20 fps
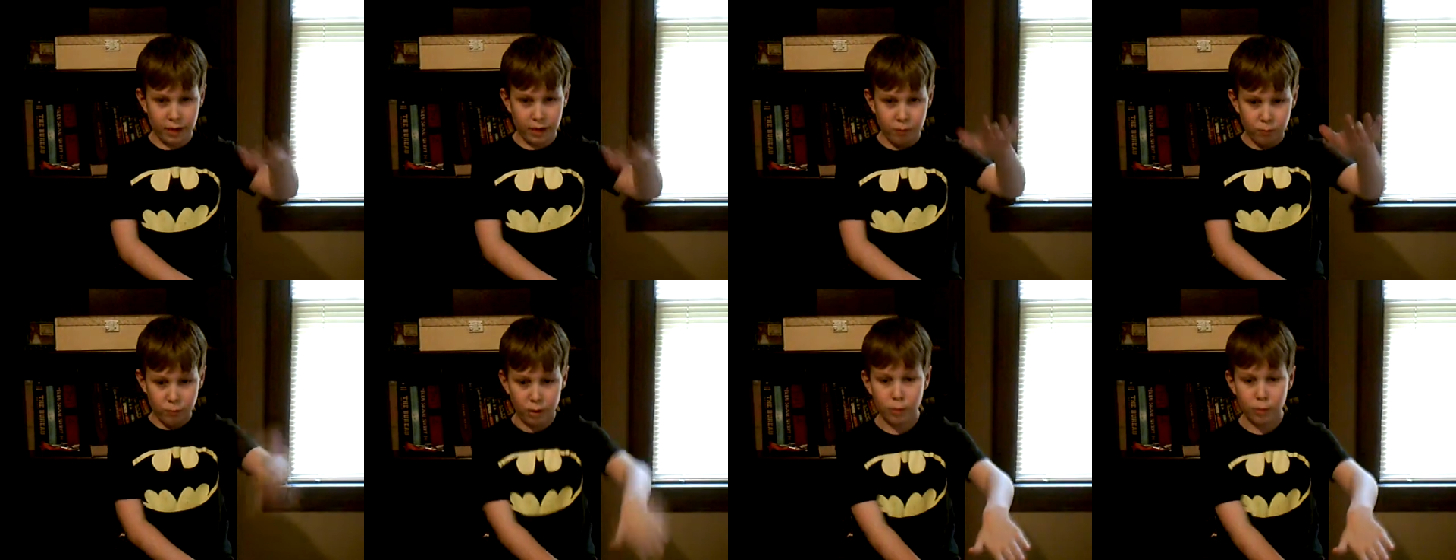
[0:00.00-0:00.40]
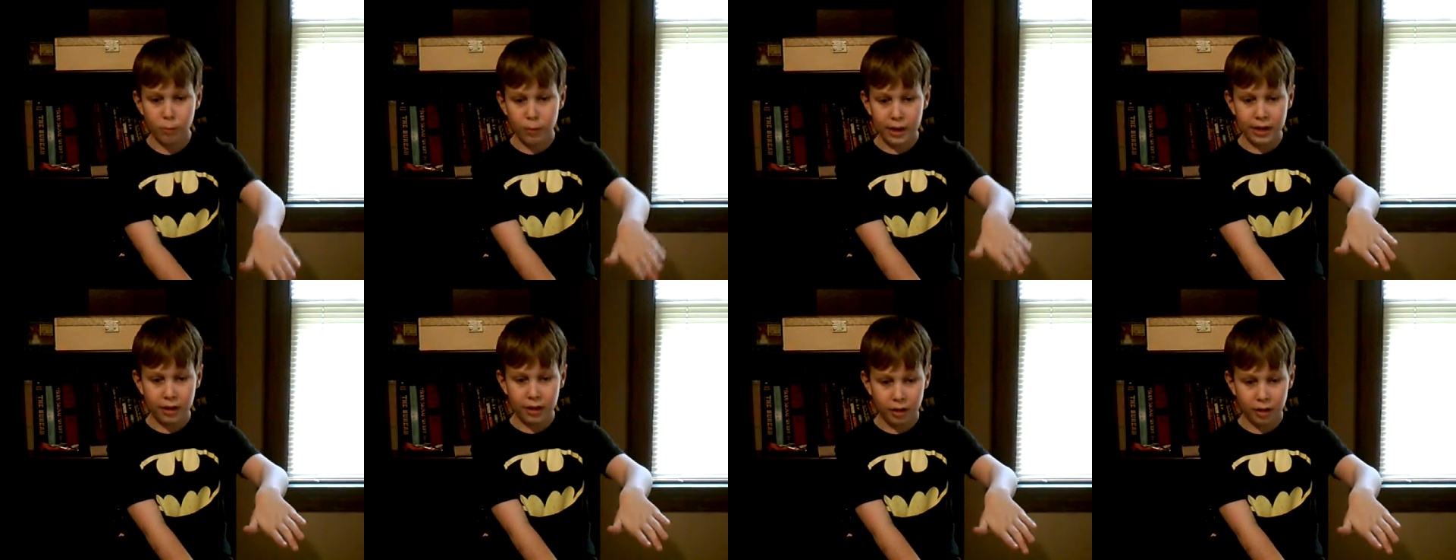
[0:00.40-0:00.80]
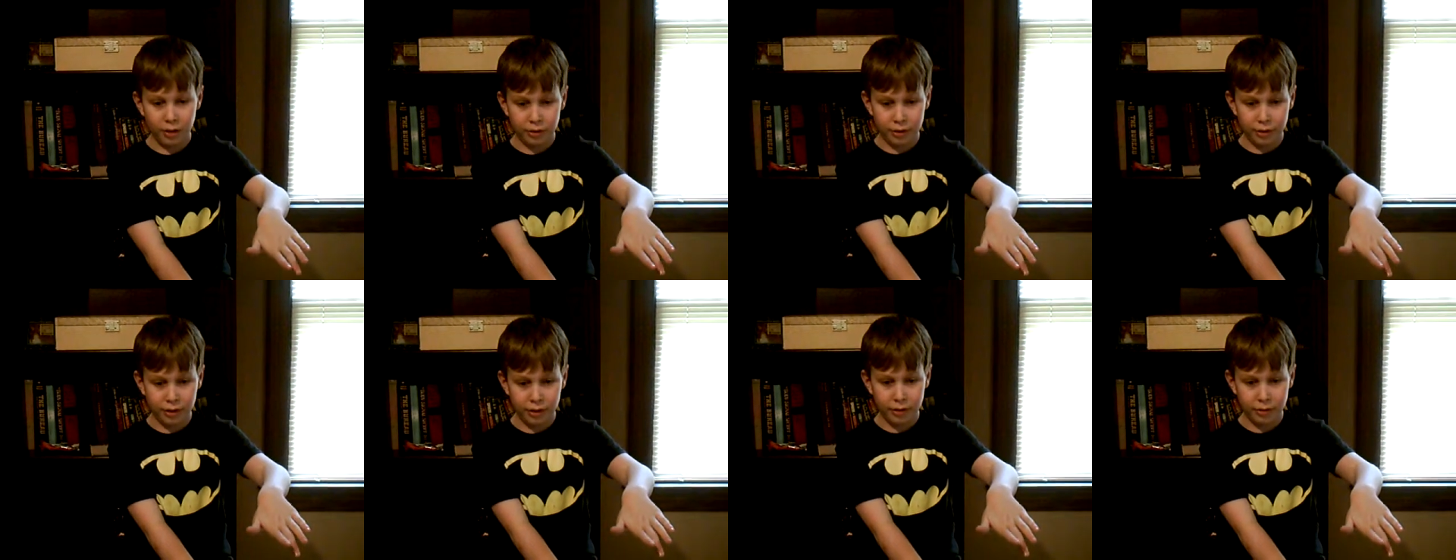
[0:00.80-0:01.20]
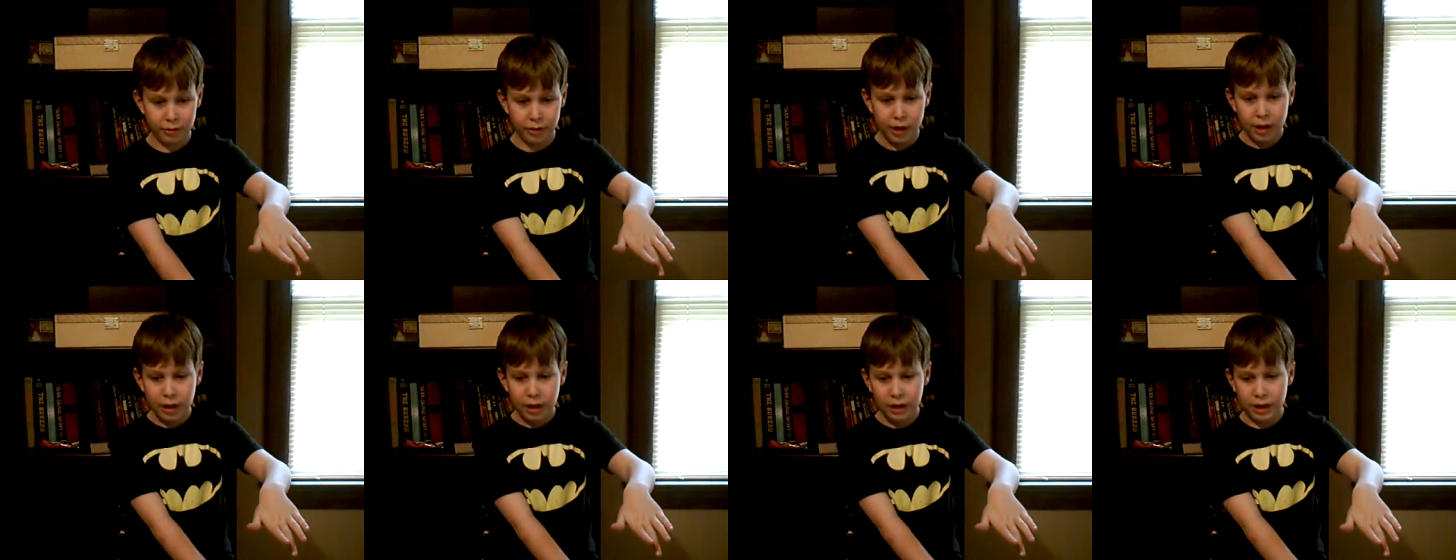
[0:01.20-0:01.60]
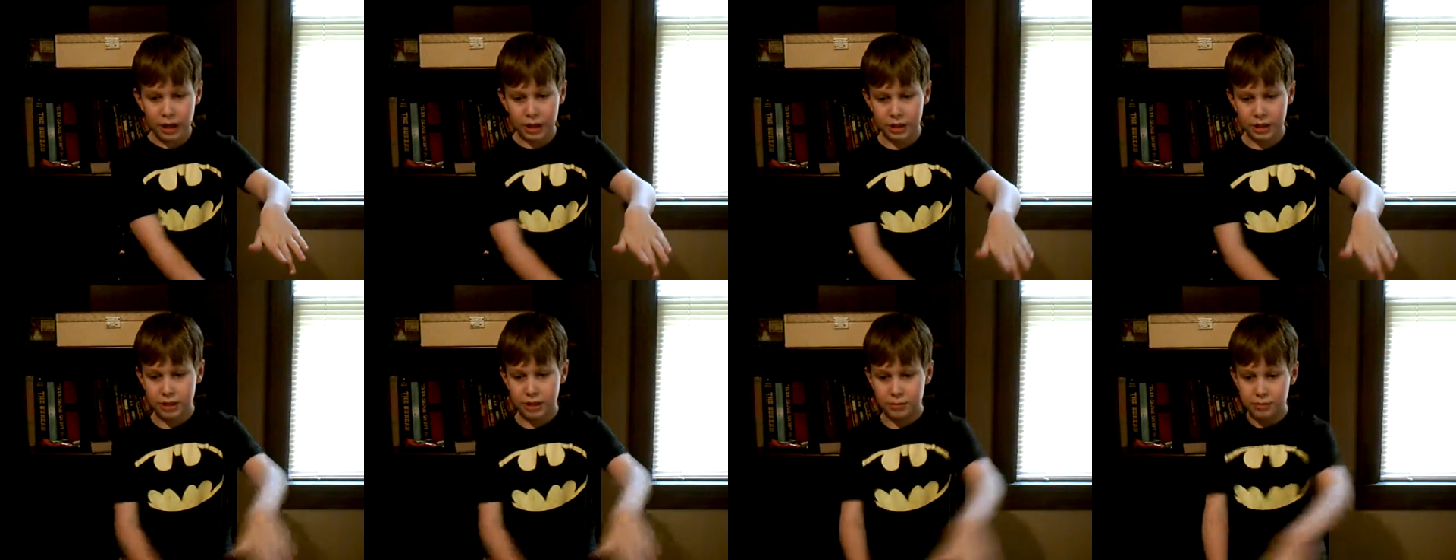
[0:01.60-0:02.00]
like 1 week I'll do
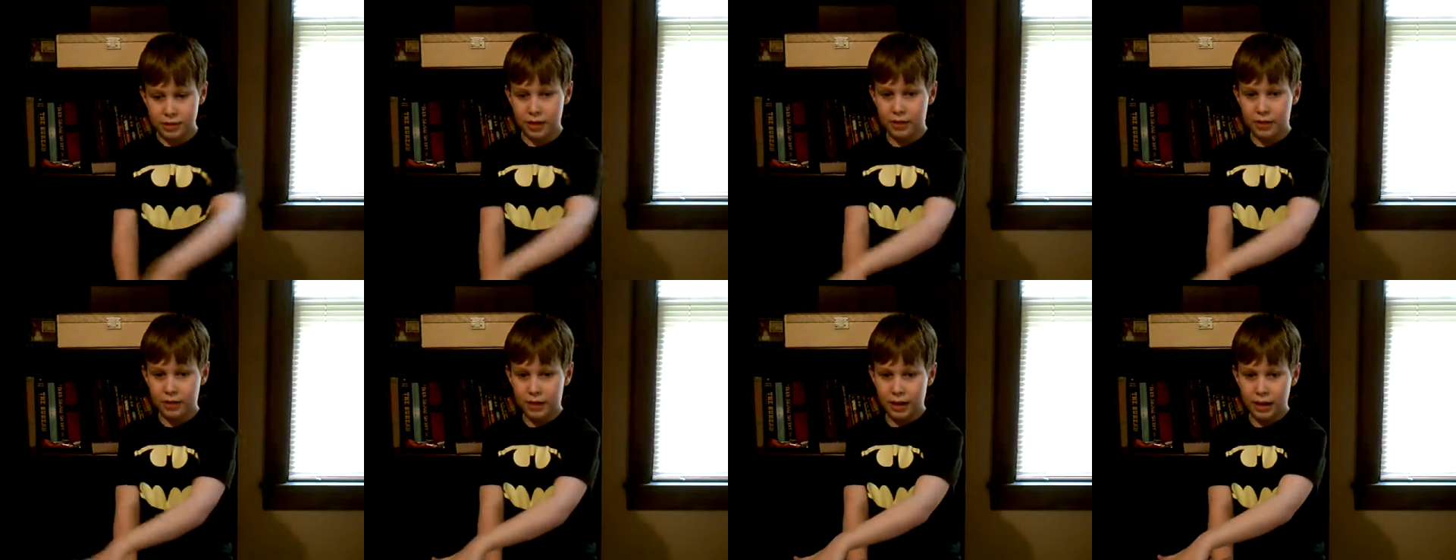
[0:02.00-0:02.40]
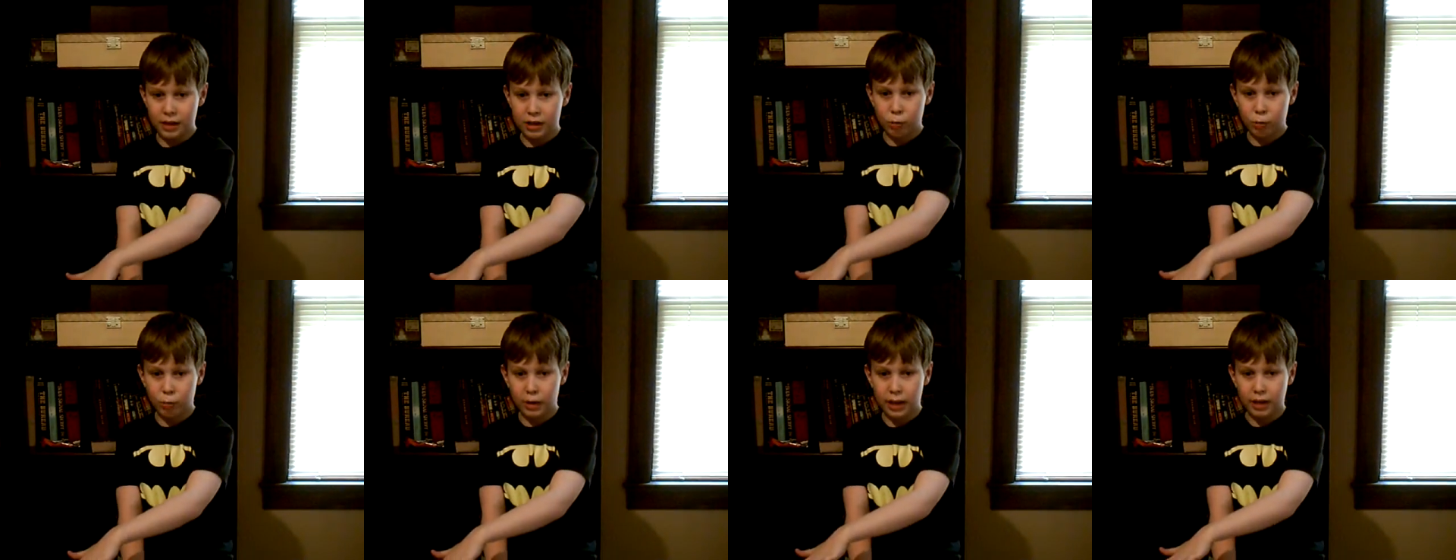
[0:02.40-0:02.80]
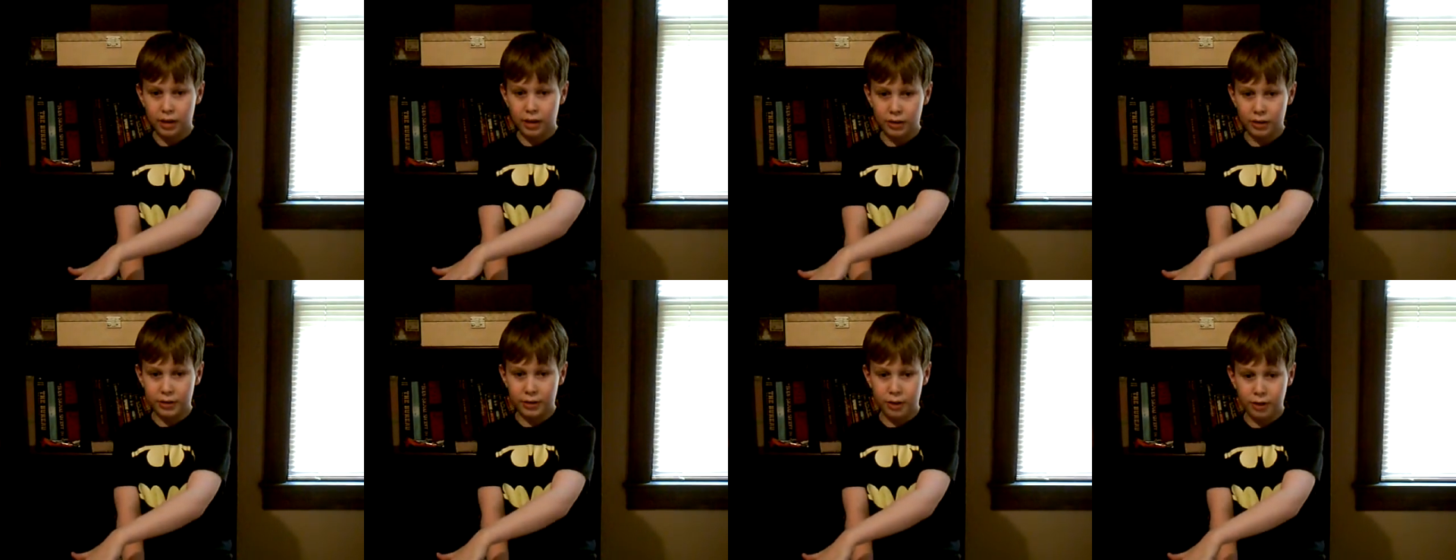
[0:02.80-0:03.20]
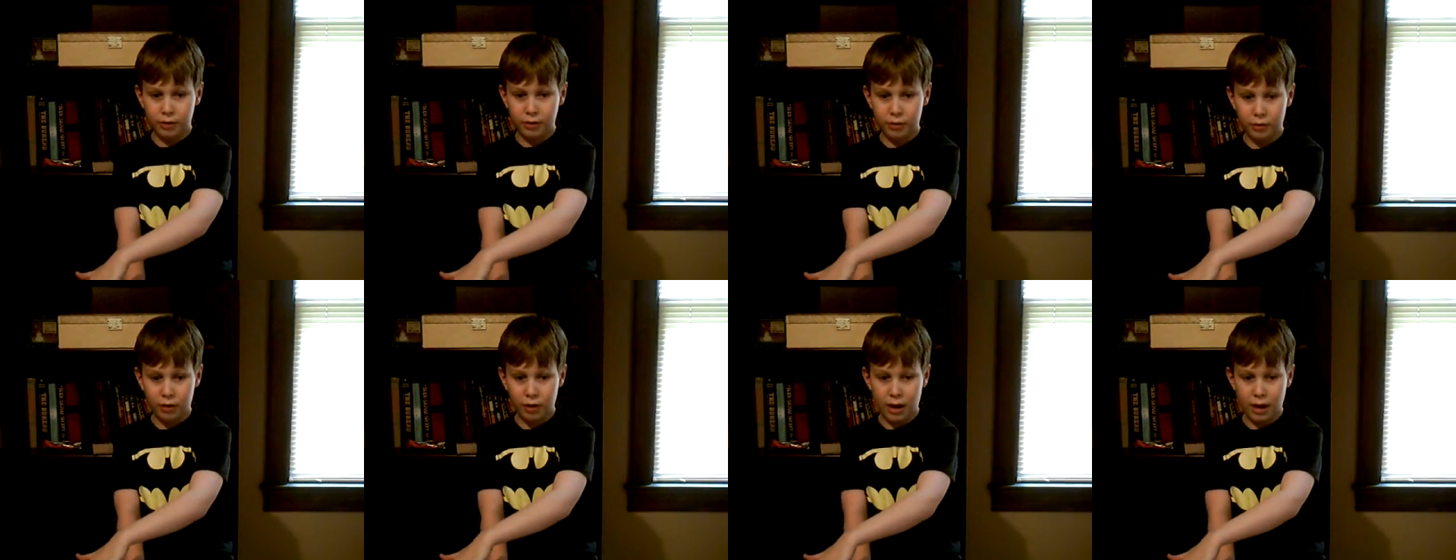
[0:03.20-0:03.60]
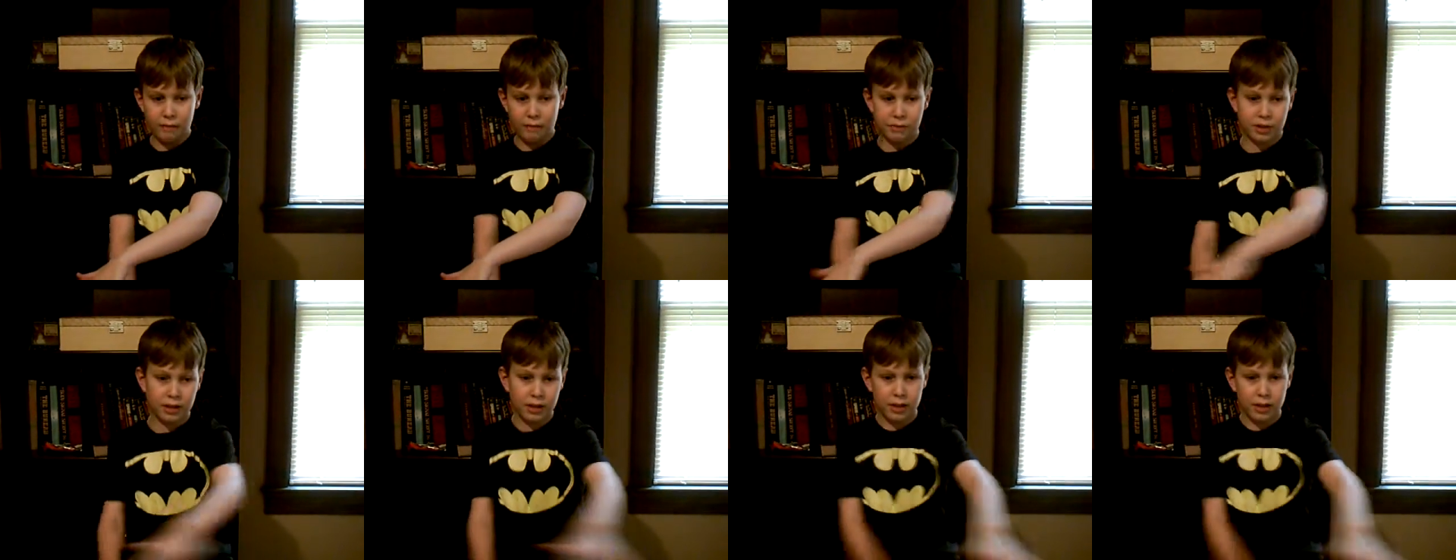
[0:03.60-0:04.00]
costumes, then the next week I'll do
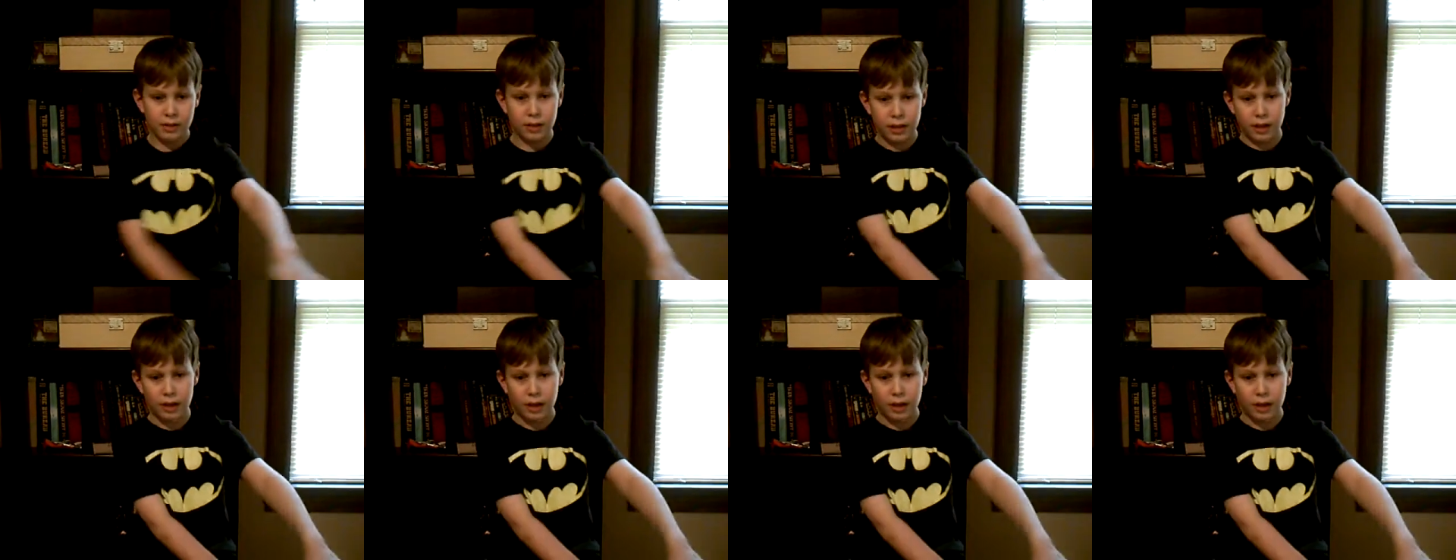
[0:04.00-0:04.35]
crafts,